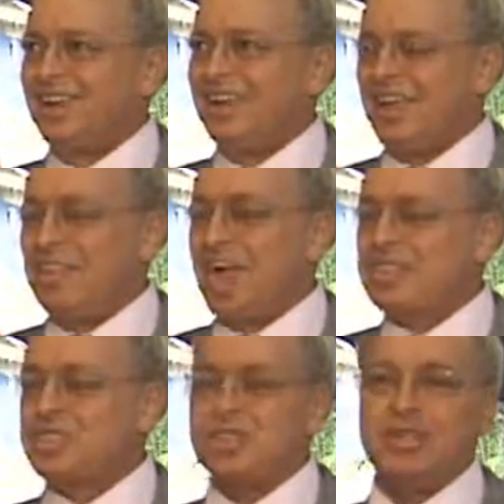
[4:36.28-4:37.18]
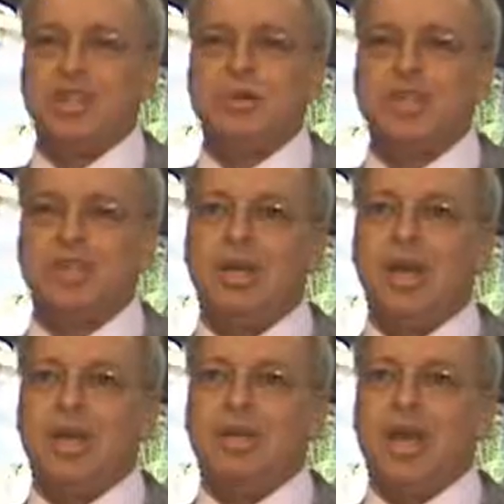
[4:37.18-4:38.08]
And that's the question
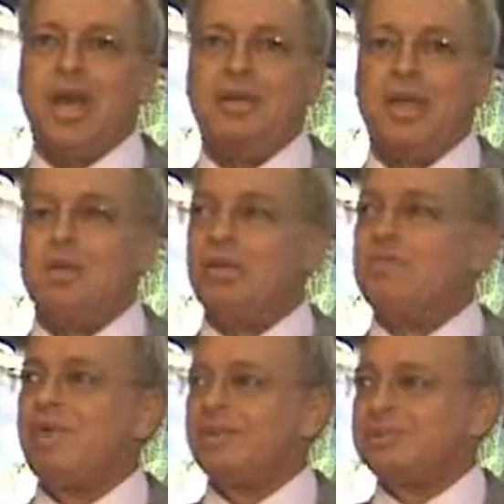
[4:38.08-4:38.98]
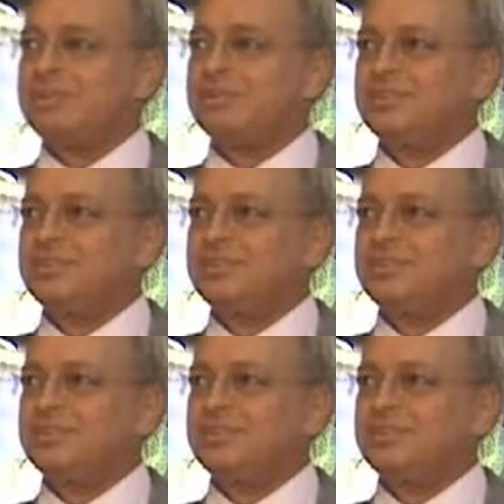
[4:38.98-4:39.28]
that I think we face.